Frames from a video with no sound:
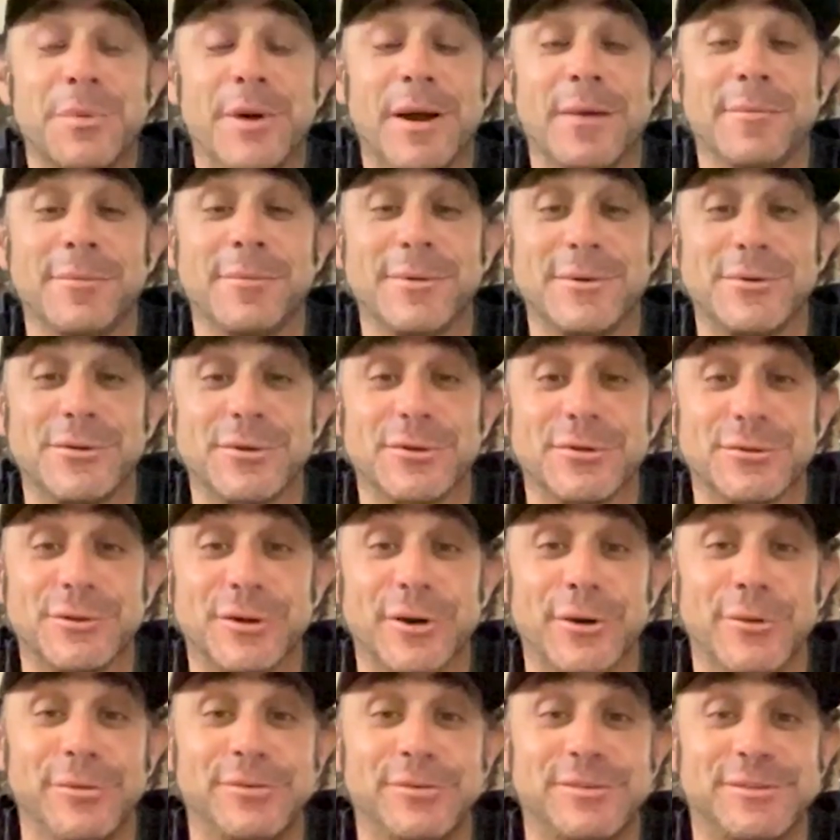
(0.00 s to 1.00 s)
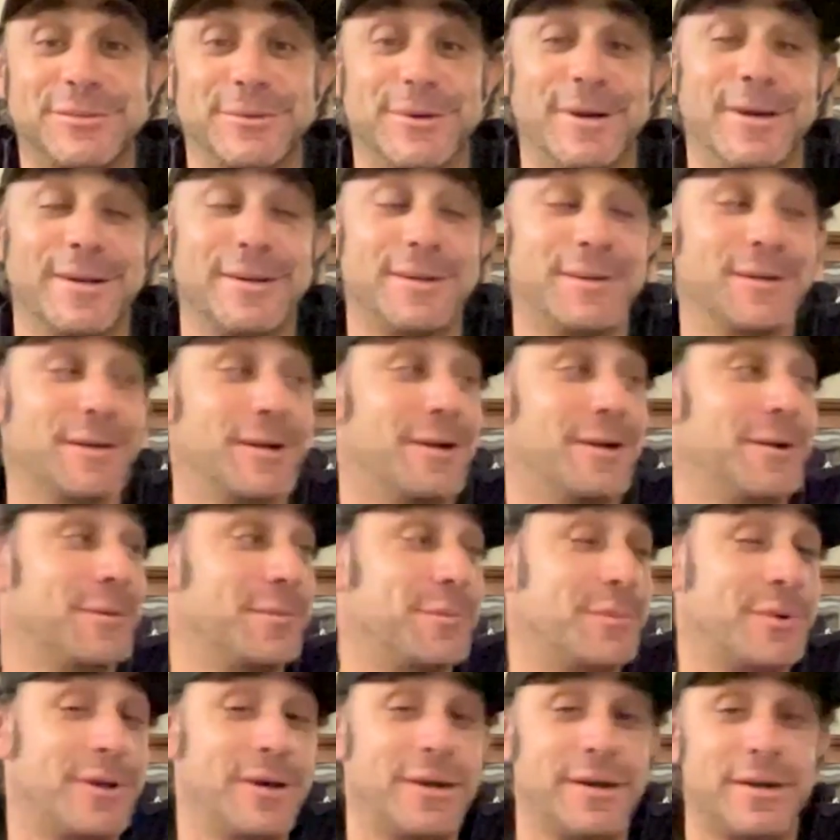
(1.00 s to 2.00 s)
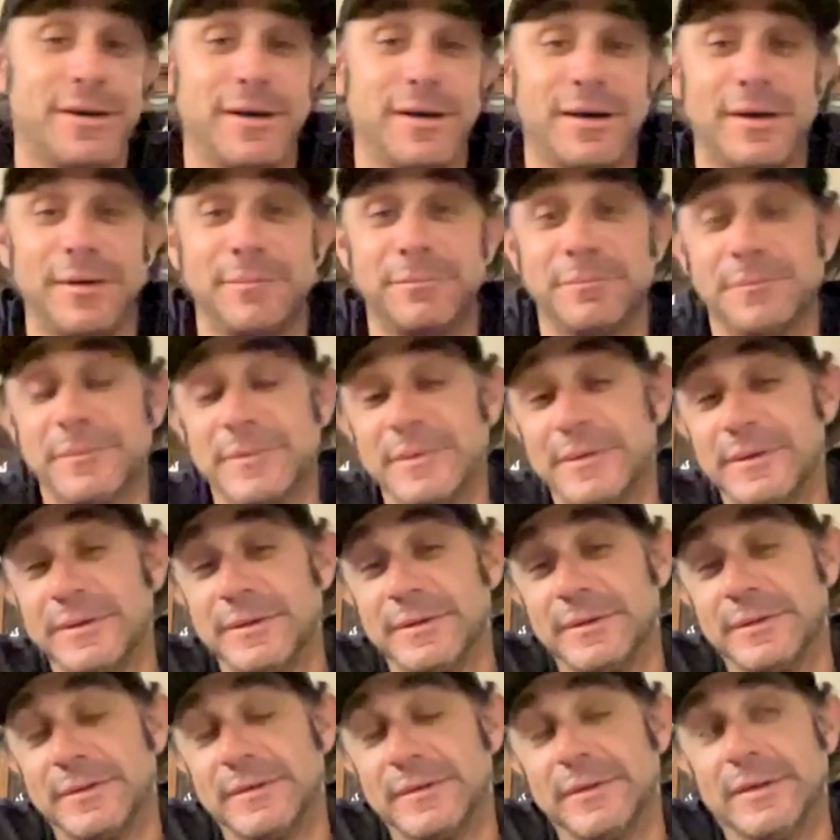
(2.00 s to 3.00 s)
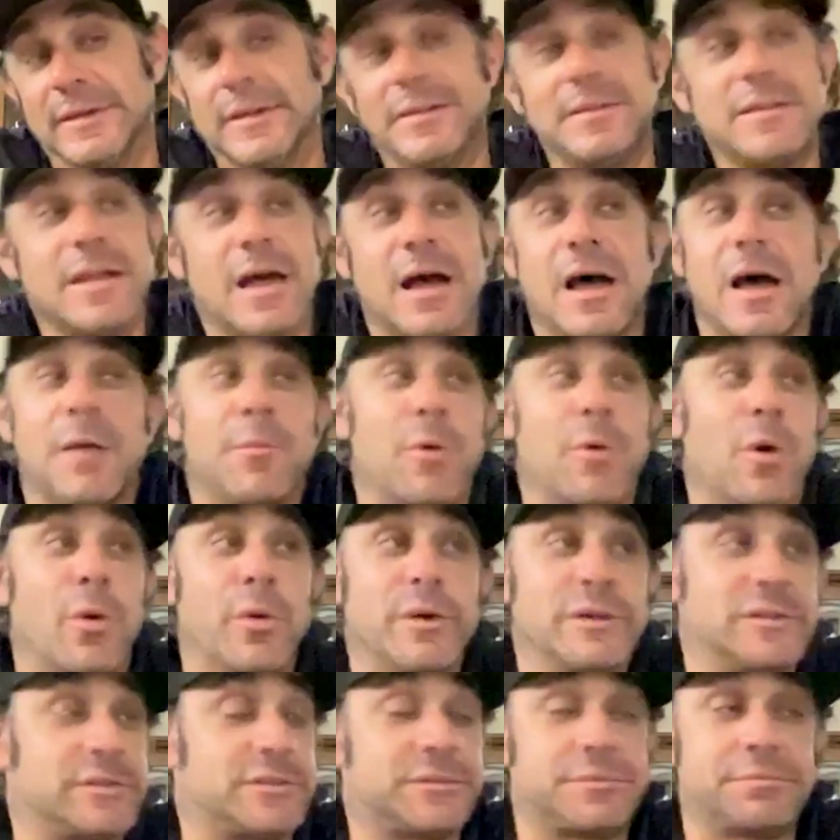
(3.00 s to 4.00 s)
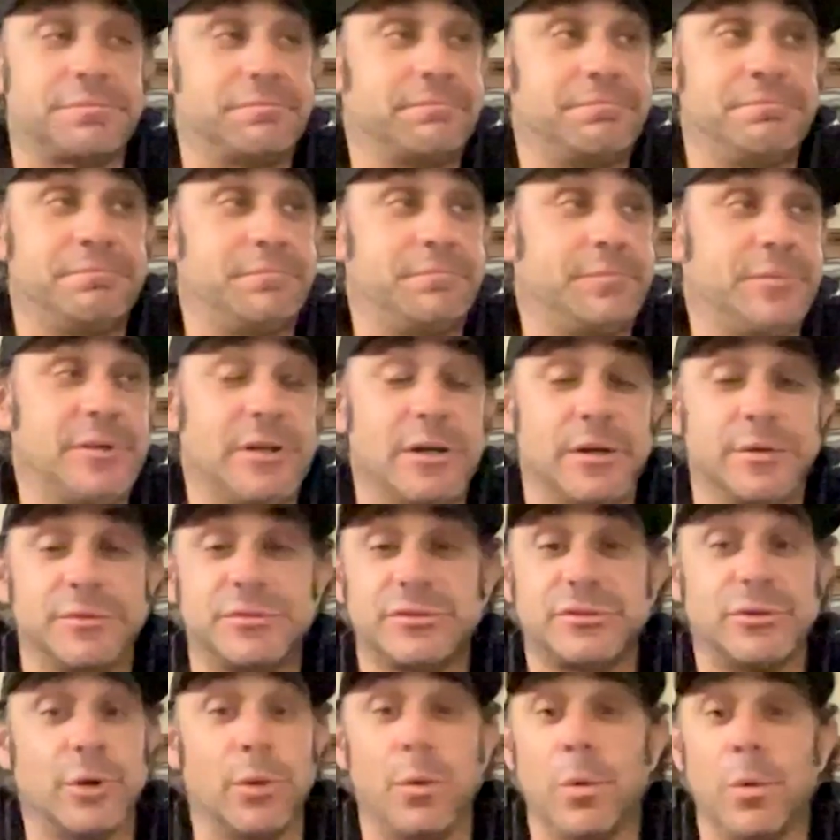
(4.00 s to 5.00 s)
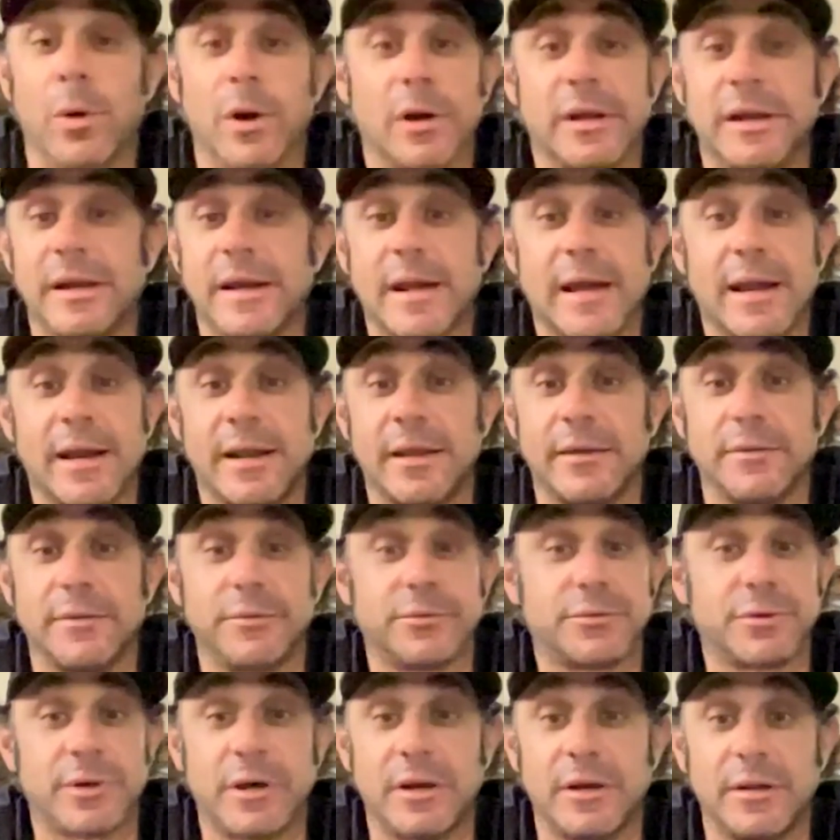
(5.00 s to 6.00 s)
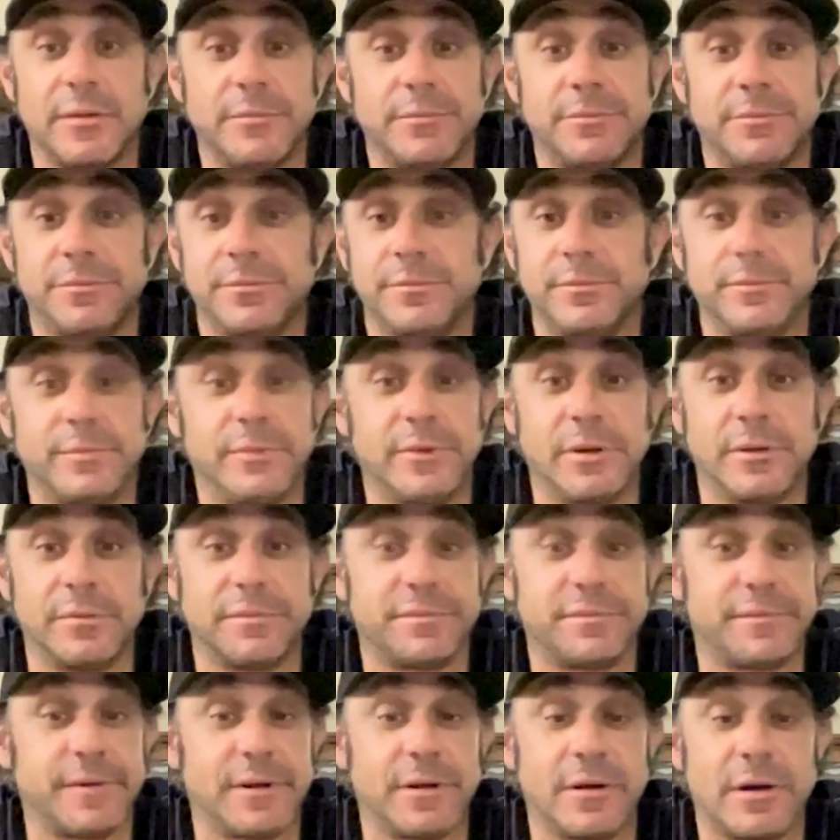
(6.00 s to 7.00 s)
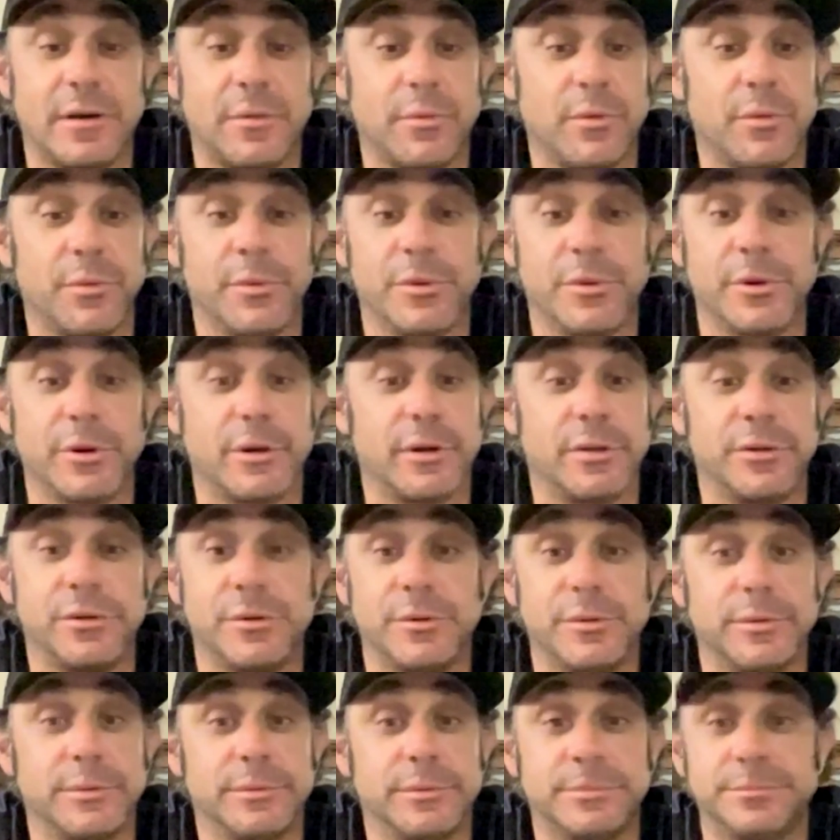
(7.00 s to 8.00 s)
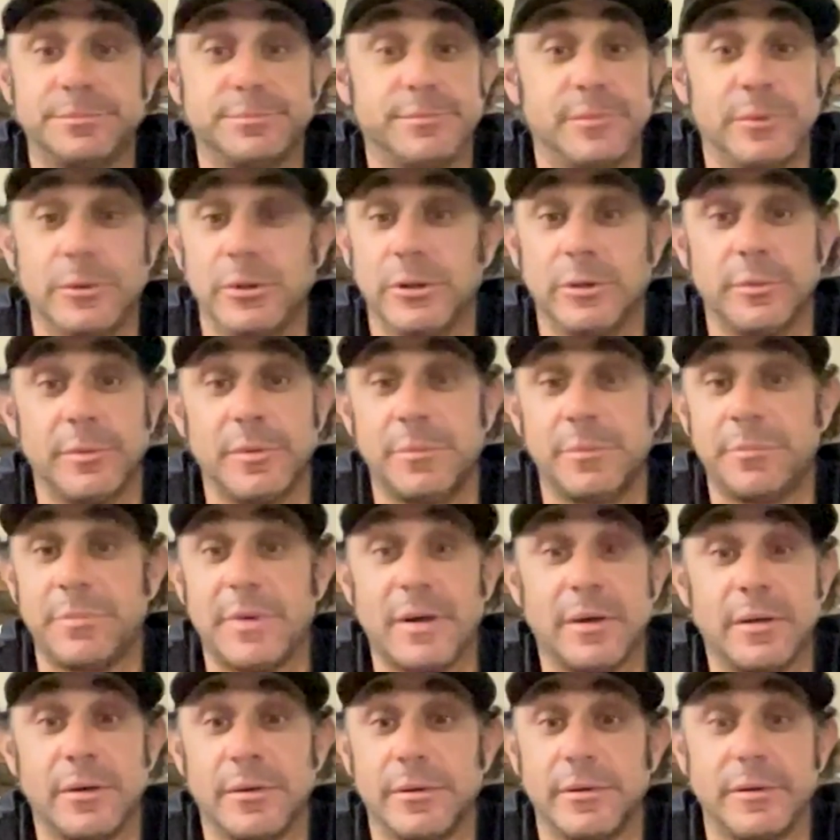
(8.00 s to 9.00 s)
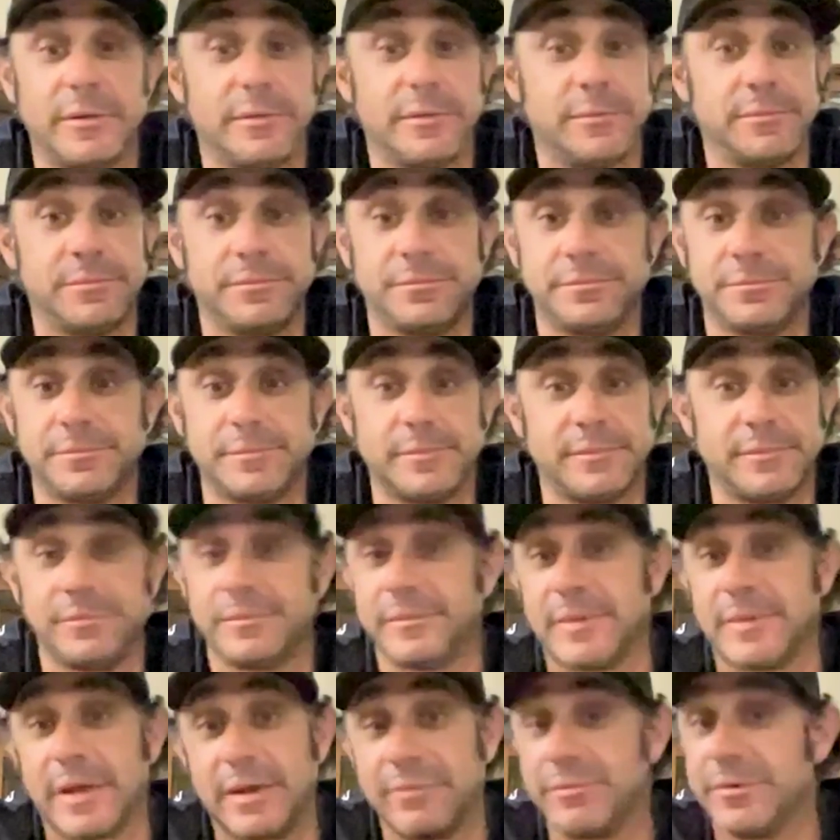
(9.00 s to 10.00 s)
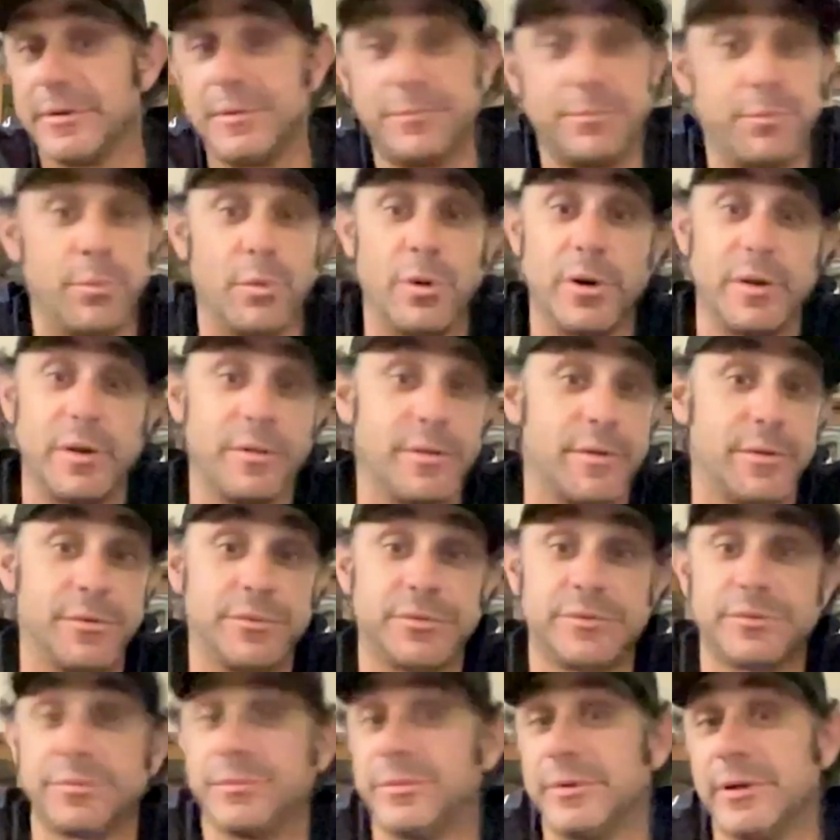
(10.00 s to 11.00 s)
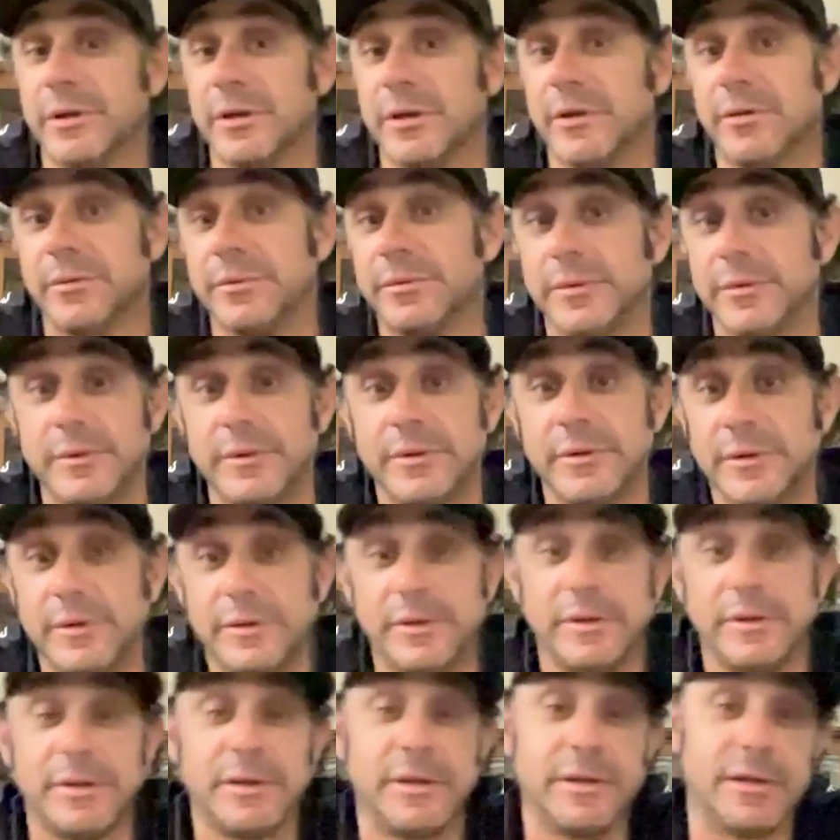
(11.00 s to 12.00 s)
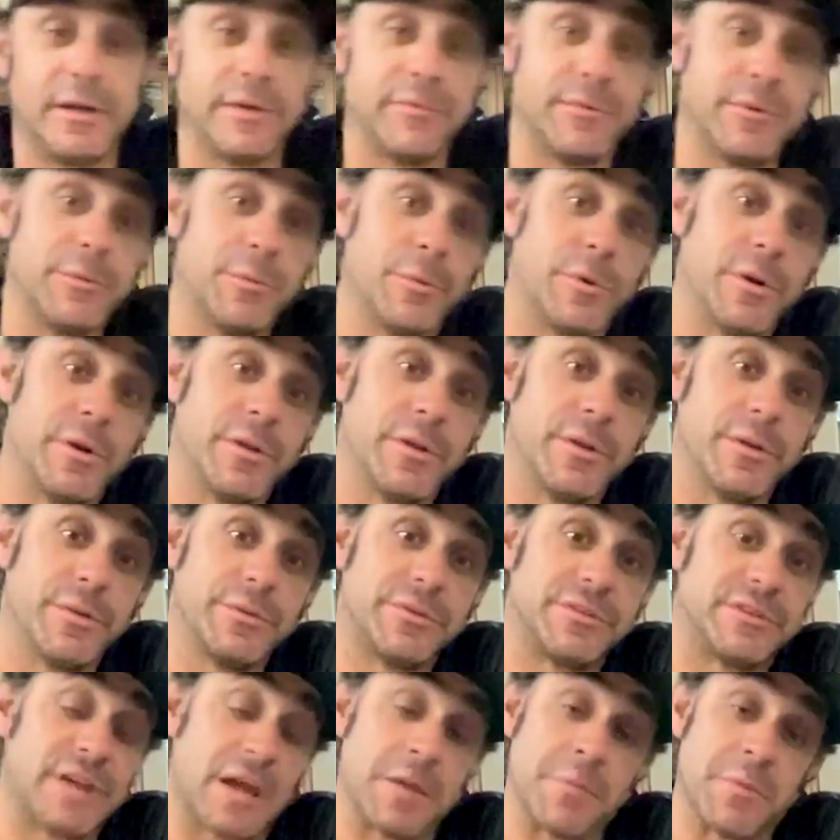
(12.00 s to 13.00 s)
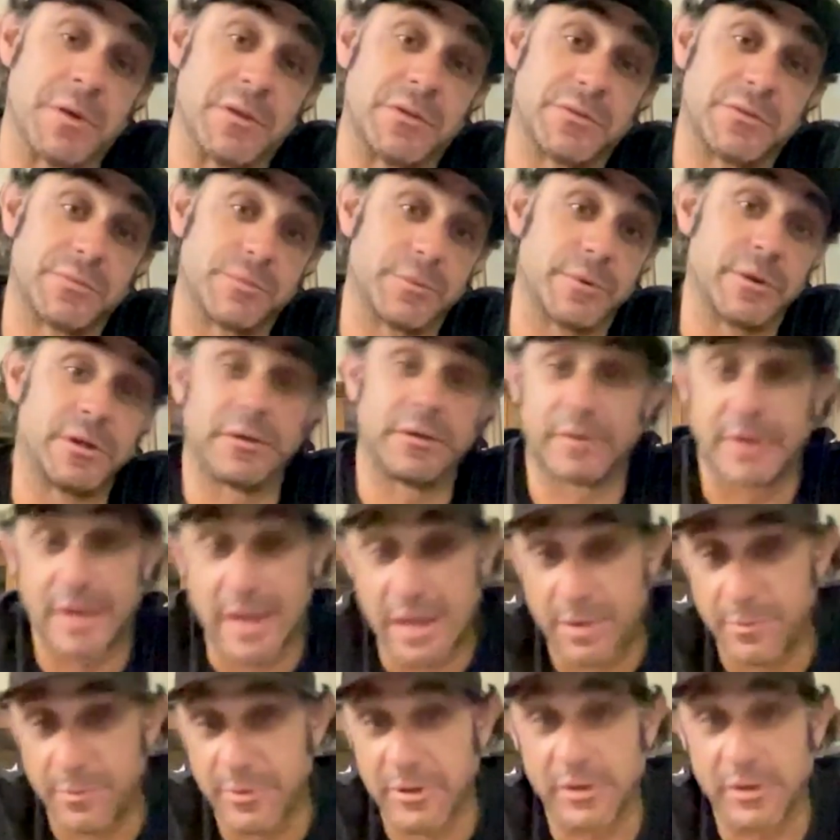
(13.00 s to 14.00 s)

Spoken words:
probably just coast, right? But no, I'm always still working at it, trying to figure out what we're going to do a little bit better in every one of those in every one of those segments, right? How am I